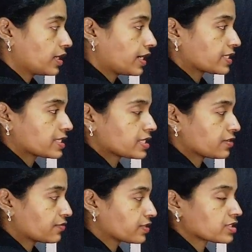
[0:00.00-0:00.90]

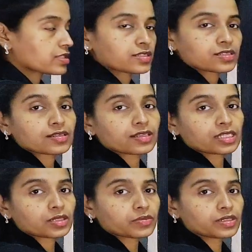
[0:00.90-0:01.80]
HCF is
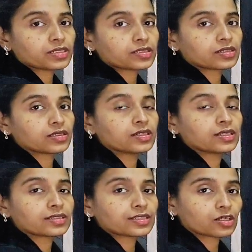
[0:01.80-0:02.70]
nothing but
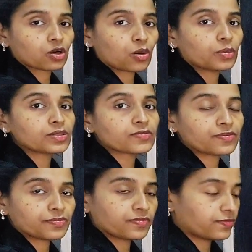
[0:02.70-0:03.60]
the common
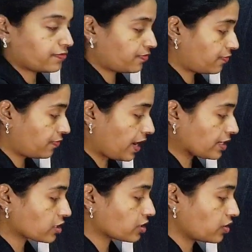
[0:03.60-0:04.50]

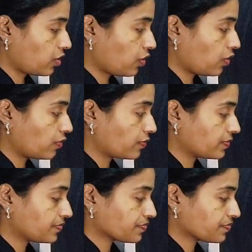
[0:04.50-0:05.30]
factor of